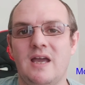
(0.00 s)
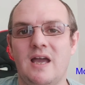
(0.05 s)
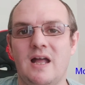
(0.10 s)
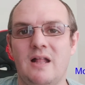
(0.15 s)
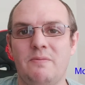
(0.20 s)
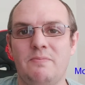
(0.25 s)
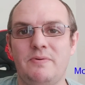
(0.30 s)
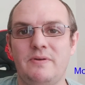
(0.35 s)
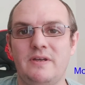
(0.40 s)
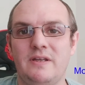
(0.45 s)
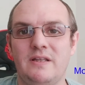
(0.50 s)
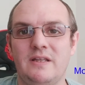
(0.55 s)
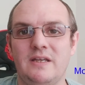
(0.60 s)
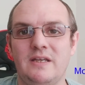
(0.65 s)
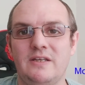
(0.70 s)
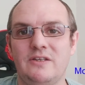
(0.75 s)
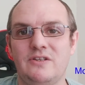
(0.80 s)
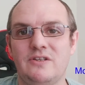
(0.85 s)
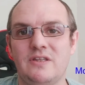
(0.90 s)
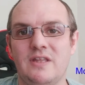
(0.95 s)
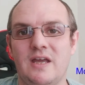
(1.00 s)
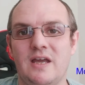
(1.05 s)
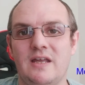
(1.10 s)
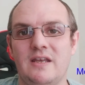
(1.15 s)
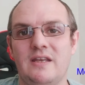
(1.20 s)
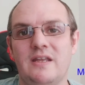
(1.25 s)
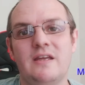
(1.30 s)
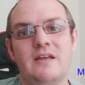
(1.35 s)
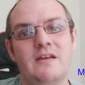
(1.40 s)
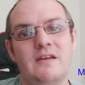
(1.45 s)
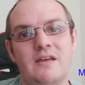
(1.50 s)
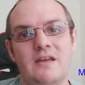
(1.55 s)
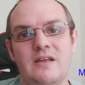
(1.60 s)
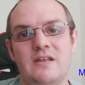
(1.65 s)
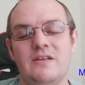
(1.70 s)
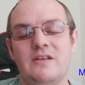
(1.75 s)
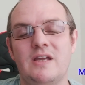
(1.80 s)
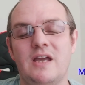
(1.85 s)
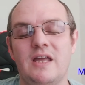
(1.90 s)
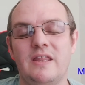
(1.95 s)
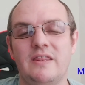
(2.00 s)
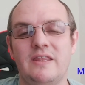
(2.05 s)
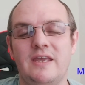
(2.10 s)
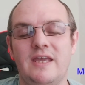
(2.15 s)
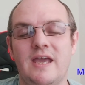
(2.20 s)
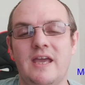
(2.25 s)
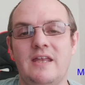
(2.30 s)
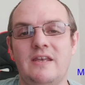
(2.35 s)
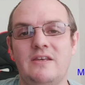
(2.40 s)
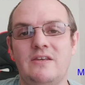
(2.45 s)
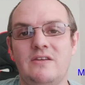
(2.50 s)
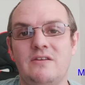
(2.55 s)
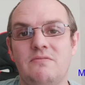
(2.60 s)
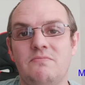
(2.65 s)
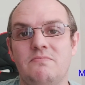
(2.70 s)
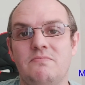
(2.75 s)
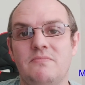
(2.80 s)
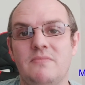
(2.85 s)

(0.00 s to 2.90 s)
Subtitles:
I'll put a link to that at the end.